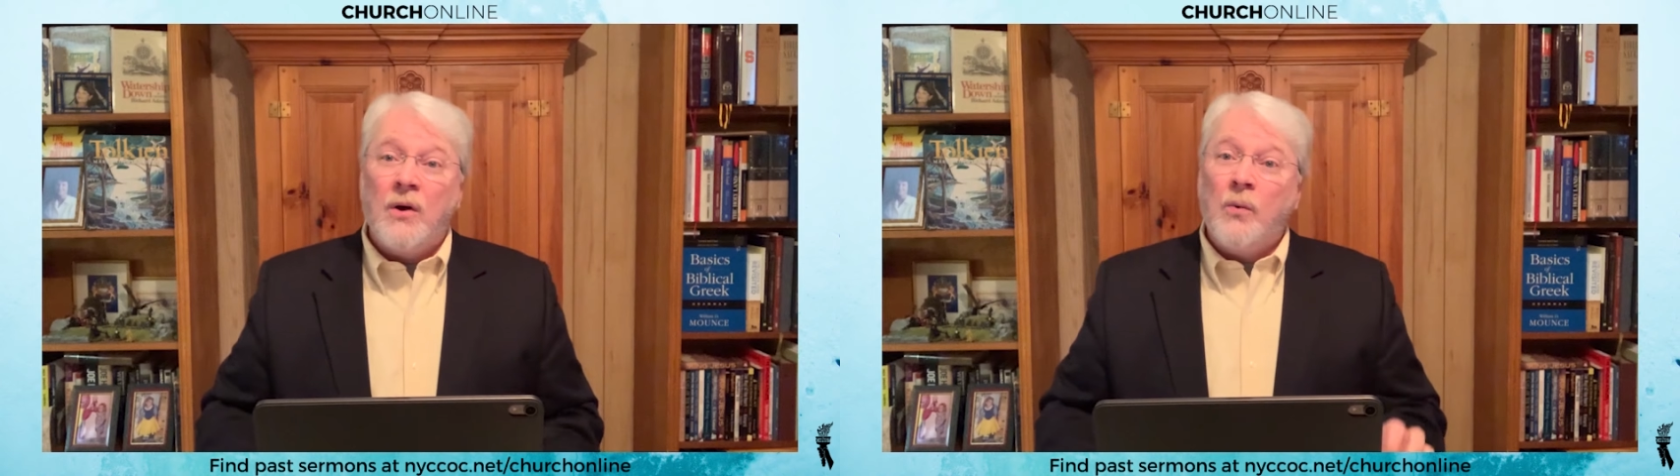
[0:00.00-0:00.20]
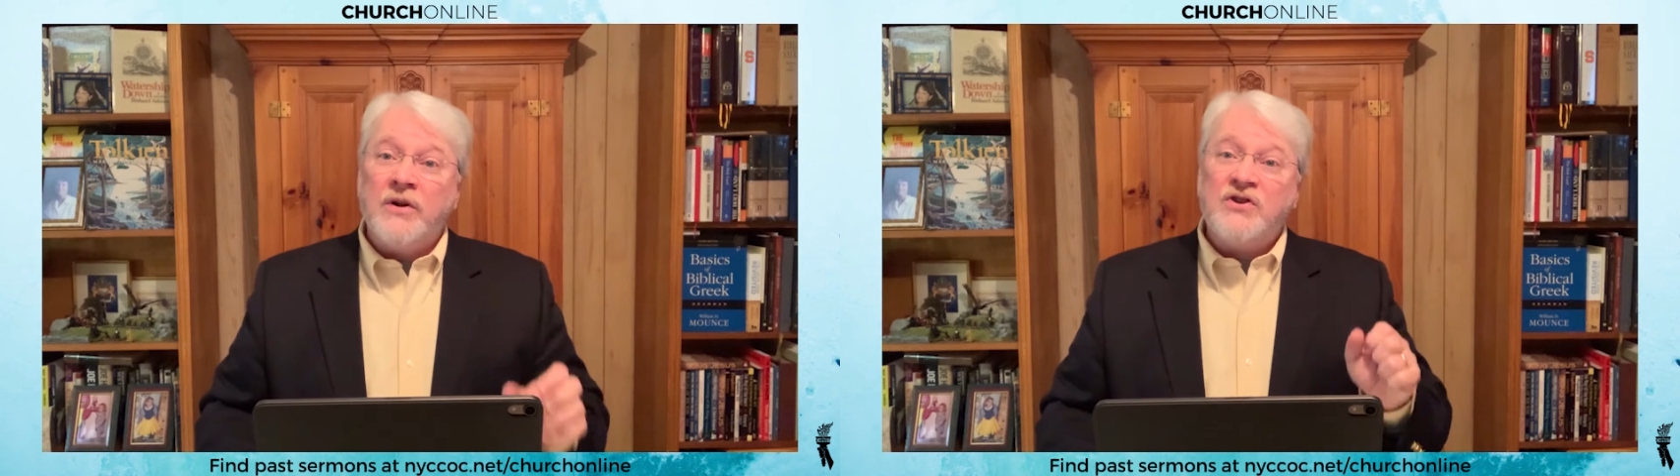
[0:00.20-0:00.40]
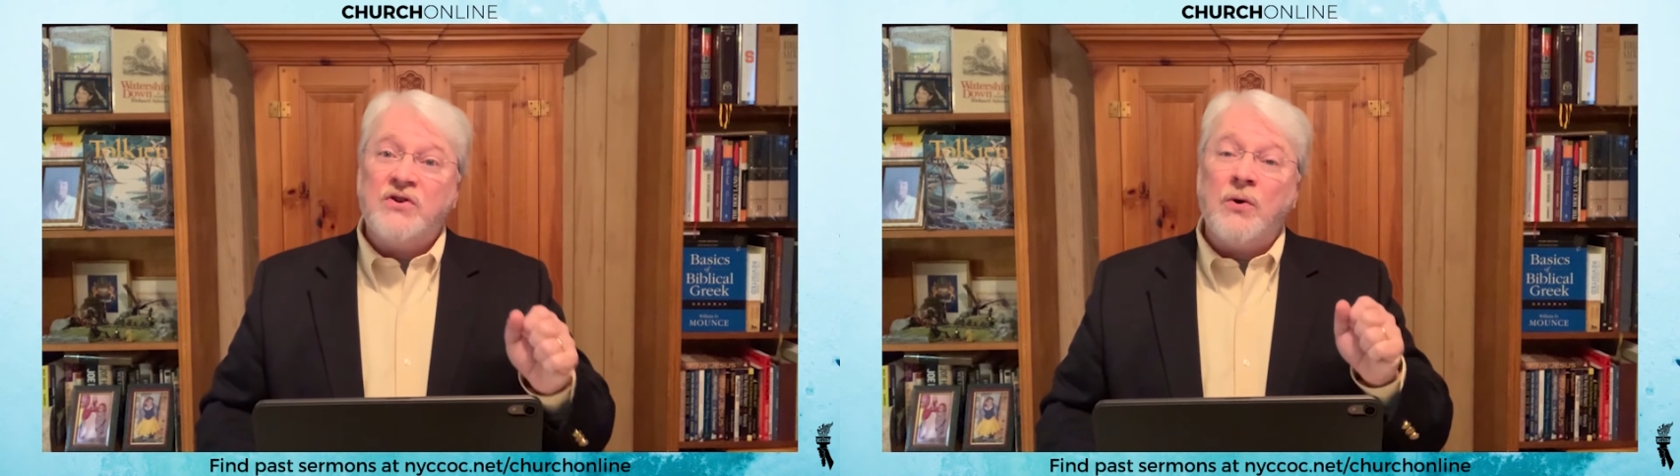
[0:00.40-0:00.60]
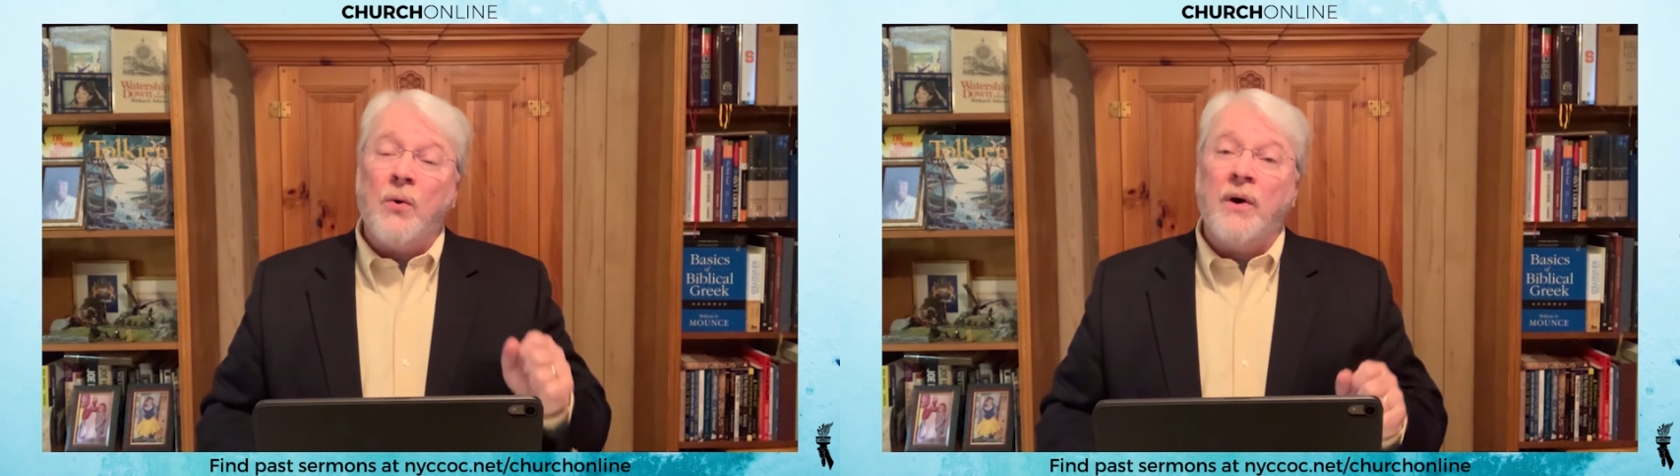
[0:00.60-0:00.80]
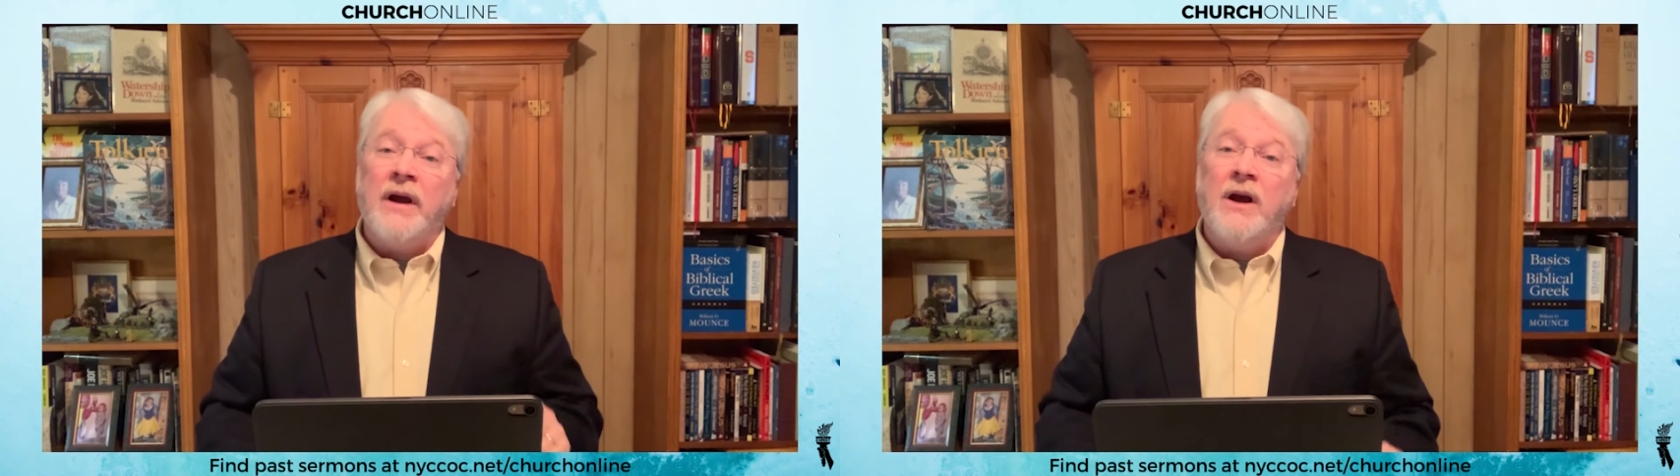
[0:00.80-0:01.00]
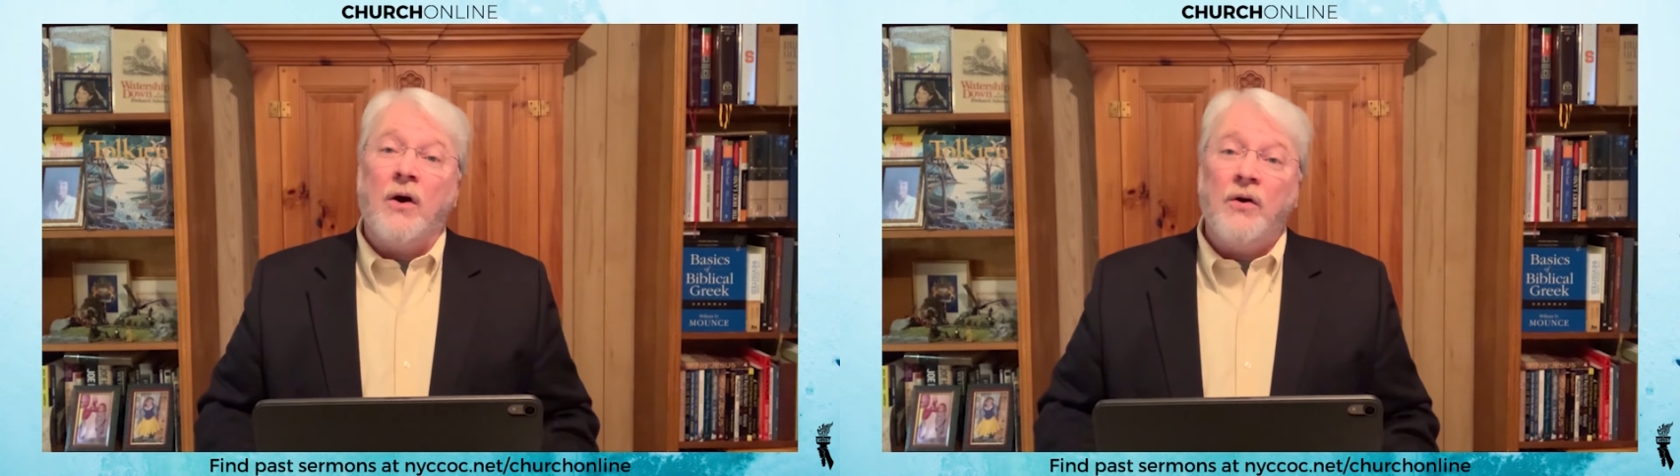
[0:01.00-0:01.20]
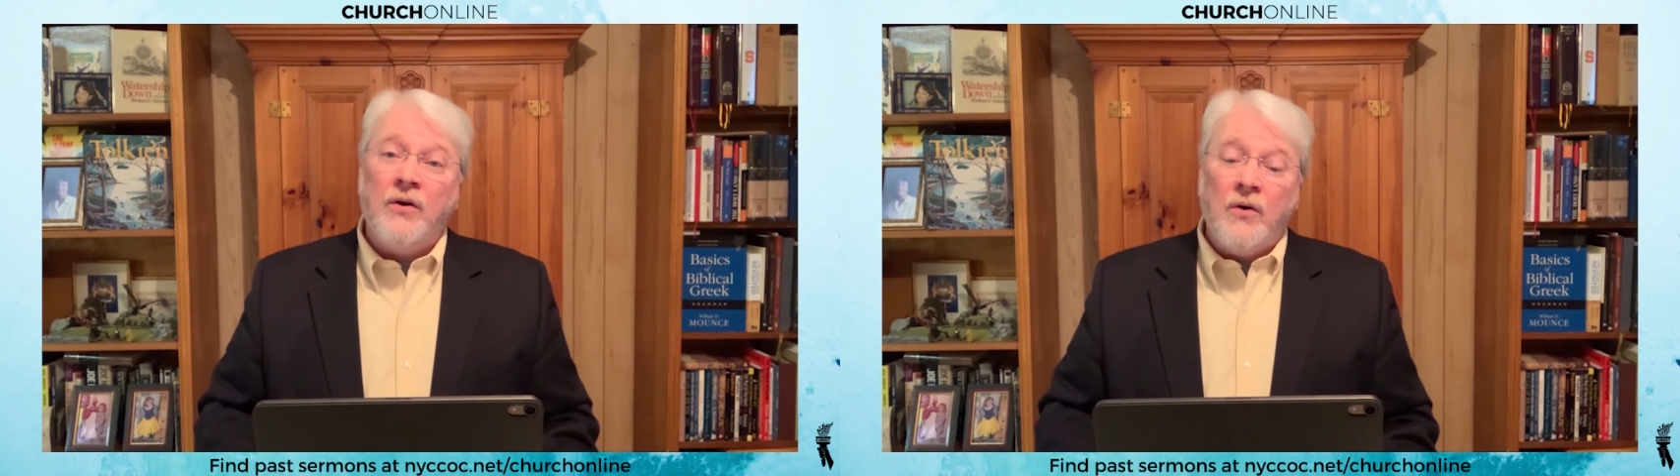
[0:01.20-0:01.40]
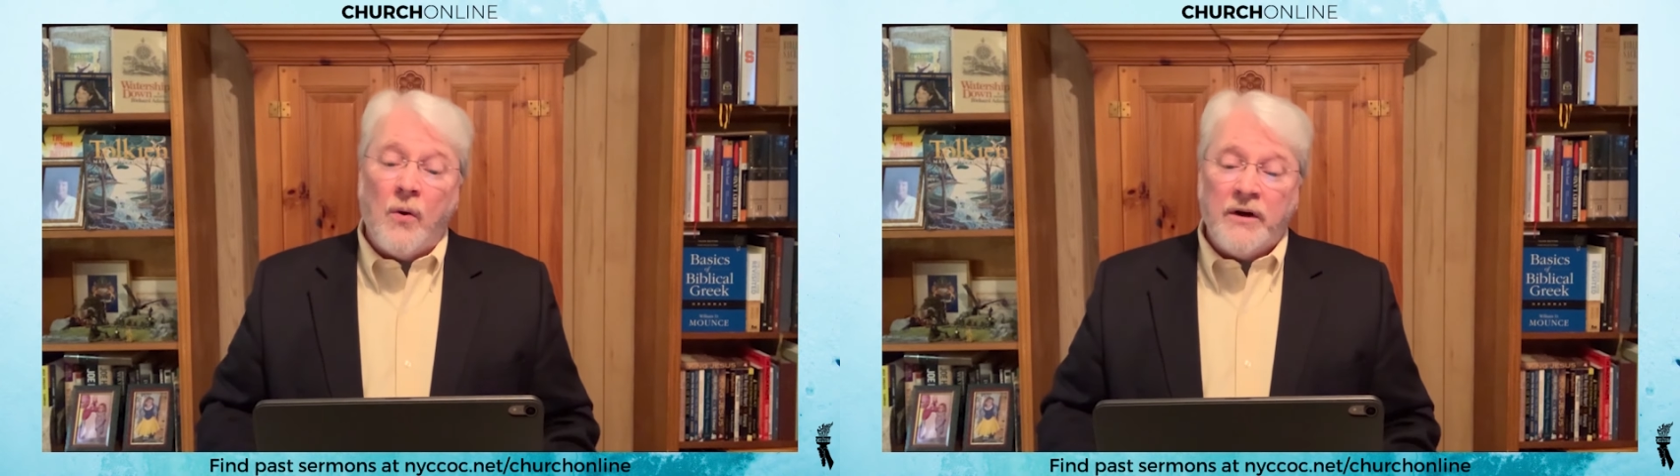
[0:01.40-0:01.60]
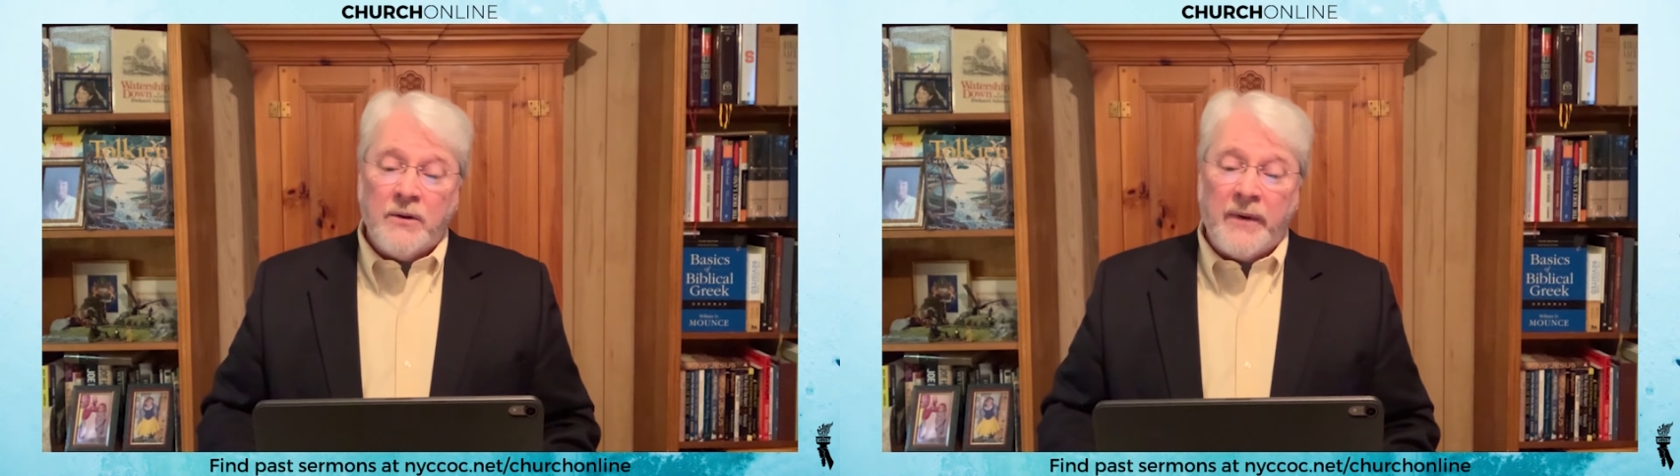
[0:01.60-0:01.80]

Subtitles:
What story are you going to